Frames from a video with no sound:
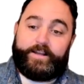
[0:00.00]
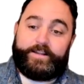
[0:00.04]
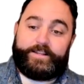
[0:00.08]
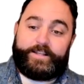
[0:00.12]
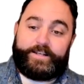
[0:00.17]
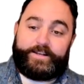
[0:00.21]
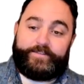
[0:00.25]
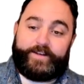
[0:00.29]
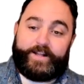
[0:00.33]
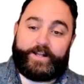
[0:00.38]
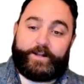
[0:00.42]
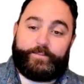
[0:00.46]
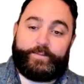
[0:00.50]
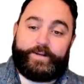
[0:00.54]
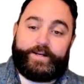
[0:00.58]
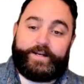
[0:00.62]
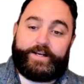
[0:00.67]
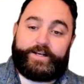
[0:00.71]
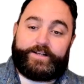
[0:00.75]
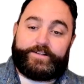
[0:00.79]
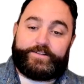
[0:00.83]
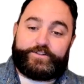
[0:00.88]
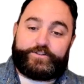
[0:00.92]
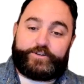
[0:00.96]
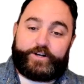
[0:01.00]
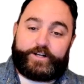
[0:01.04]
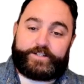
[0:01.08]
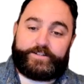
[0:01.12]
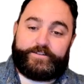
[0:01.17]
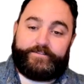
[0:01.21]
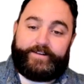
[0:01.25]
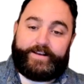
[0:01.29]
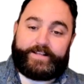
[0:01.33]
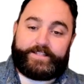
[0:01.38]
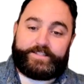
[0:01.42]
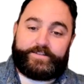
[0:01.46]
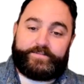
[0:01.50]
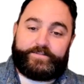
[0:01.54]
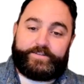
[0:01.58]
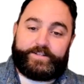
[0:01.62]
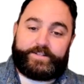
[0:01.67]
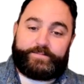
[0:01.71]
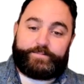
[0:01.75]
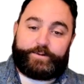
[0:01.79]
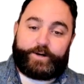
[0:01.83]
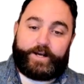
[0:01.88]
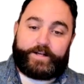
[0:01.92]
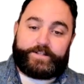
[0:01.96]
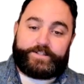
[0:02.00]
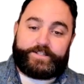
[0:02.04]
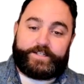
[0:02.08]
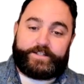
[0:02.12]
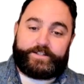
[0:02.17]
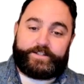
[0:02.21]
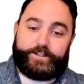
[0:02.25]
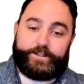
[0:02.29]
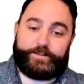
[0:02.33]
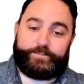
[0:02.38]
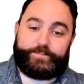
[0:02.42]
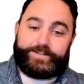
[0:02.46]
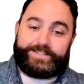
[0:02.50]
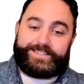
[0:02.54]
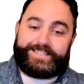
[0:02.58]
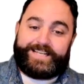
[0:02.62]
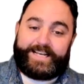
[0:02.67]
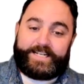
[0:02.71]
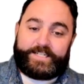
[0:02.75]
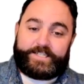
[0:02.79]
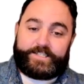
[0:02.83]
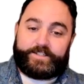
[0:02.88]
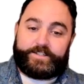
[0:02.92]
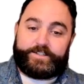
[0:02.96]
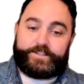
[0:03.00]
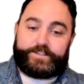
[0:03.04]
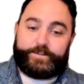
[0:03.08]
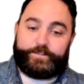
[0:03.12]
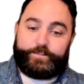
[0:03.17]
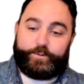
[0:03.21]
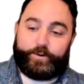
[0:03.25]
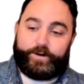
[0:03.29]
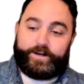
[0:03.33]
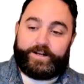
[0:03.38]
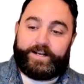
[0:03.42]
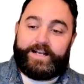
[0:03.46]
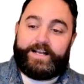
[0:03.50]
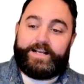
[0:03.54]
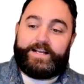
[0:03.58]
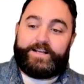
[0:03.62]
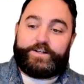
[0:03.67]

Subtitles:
The development and construction phase of the project could potentially support